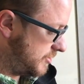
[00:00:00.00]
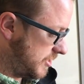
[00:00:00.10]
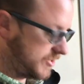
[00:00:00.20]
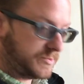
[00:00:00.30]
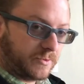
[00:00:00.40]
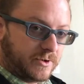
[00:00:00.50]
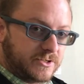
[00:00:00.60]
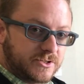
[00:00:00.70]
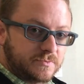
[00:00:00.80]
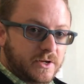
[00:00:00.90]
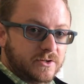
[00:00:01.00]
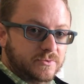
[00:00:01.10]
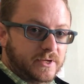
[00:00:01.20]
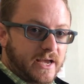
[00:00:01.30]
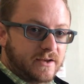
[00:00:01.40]
adjustable wrenches because
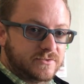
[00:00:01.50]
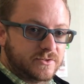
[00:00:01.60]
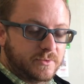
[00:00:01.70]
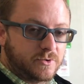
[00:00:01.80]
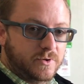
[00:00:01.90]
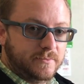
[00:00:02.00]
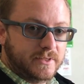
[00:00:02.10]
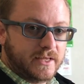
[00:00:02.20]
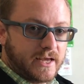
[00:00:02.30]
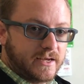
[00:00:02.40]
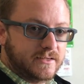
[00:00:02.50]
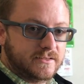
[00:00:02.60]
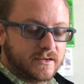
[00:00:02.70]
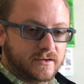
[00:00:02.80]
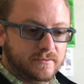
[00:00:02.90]
we have some equipment that
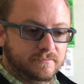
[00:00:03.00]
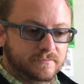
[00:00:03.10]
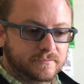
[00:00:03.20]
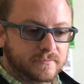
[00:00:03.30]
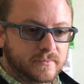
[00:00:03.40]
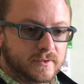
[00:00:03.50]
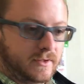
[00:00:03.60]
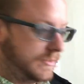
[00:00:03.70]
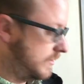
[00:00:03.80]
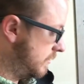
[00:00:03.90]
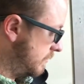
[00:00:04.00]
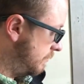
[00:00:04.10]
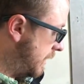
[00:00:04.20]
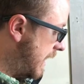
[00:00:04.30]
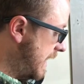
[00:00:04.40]
has
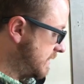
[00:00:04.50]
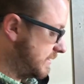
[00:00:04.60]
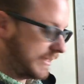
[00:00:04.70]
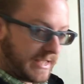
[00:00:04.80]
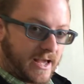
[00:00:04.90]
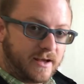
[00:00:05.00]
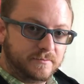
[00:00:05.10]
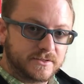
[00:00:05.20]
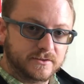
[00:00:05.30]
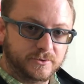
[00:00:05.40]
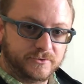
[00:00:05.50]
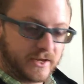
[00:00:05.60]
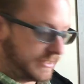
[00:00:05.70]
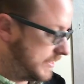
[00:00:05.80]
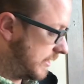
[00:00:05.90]
plastic caps that we've
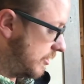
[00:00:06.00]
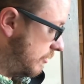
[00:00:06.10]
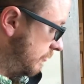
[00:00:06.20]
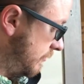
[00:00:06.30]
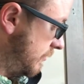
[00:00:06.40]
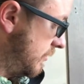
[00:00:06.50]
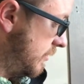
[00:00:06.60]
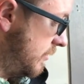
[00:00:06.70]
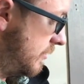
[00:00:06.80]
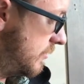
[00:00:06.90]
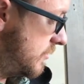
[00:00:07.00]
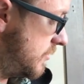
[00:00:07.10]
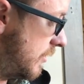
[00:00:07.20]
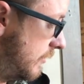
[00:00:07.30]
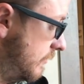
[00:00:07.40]
got to take off.
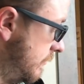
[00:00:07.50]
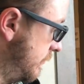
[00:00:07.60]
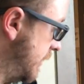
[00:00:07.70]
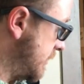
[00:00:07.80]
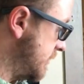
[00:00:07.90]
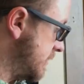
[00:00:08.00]
So that's